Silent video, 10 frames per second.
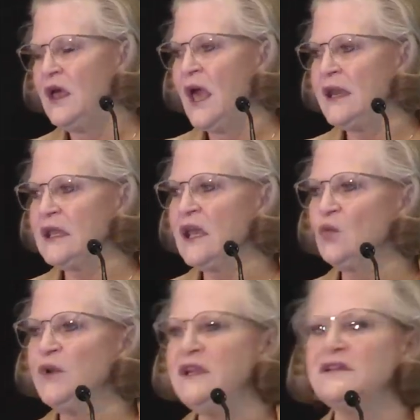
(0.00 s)
And again,
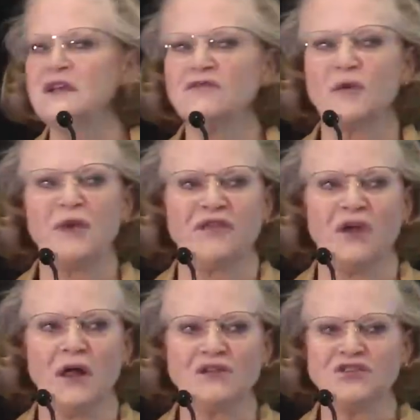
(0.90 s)
we need to give our
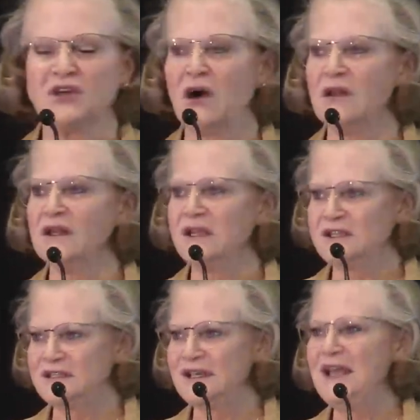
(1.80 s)
pathology colleagues